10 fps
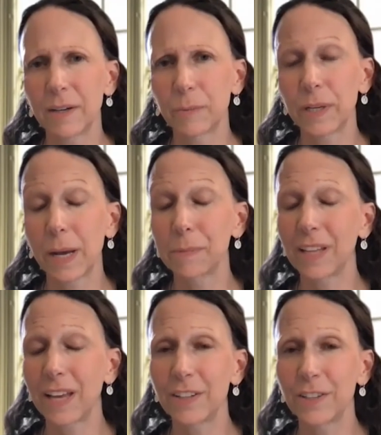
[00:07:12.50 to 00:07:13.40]
well, I'm
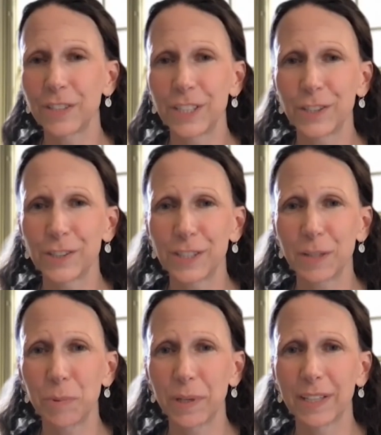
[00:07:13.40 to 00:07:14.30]
glad your teachers
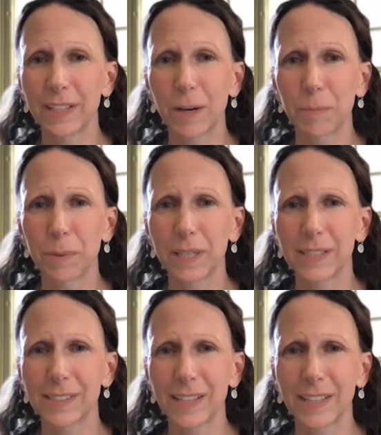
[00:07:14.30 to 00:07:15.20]
did bring it up
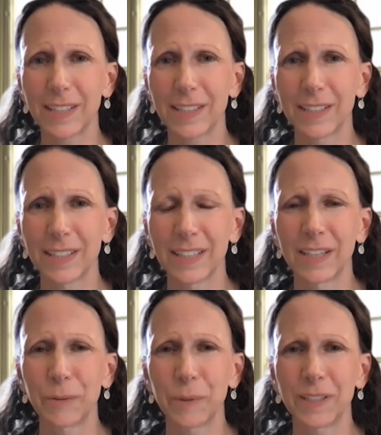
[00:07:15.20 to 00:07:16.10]
because I think
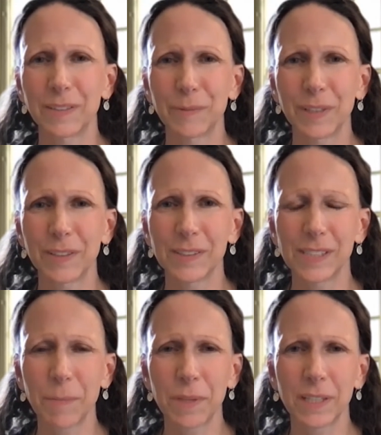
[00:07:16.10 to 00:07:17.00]
when when there's
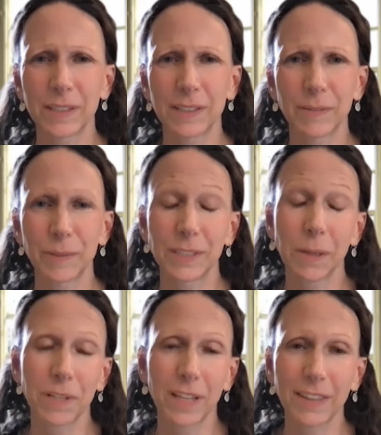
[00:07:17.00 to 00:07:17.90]
something when
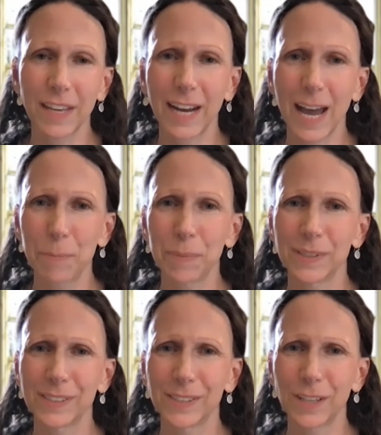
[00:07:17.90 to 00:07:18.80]
something like that
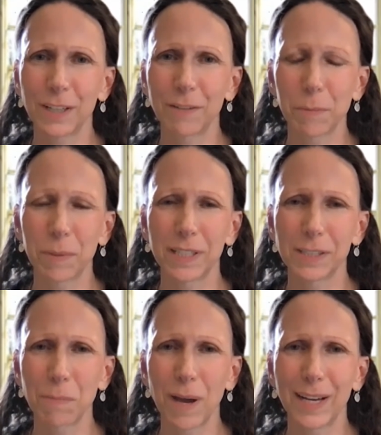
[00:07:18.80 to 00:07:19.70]
happens it's on
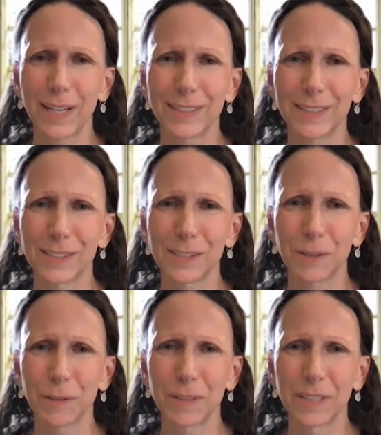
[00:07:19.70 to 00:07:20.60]
everybody's mind and
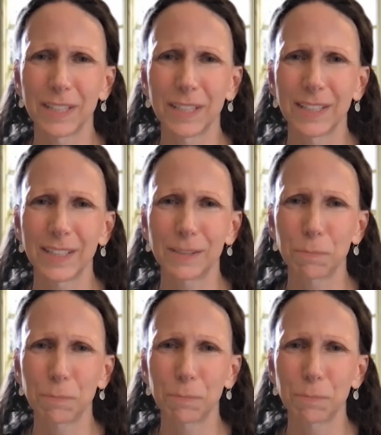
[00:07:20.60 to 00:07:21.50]
so it's
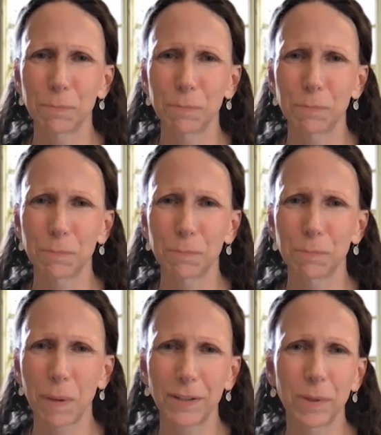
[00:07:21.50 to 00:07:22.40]
better to bring it out
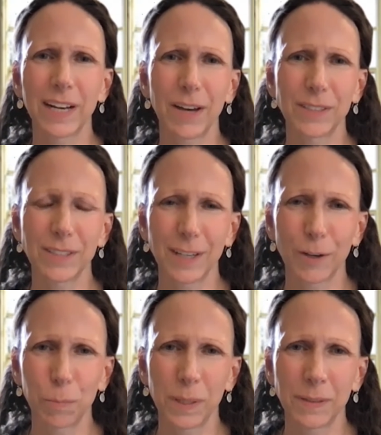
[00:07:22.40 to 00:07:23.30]
into the open
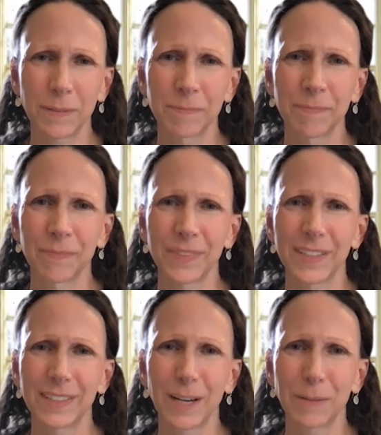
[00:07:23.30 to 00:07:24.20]
and
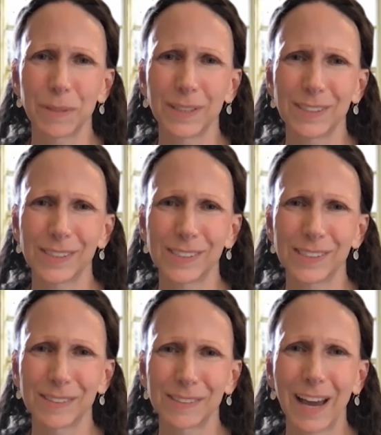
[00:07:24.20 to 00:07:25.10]
not be just
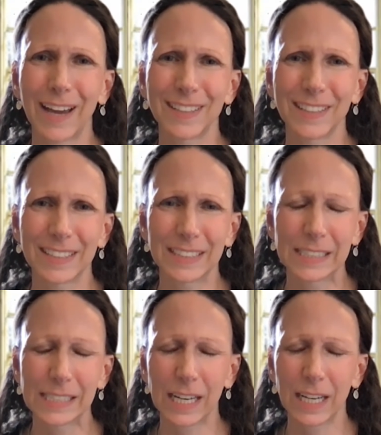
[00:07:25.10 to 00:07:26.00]
hiding it
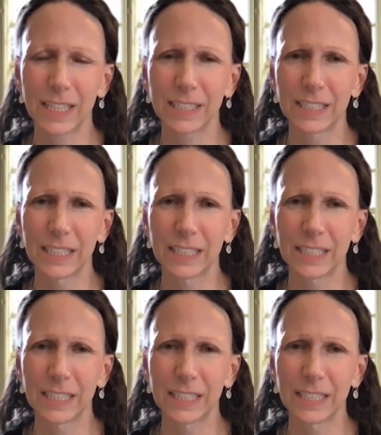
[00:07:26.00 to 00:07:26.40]
inside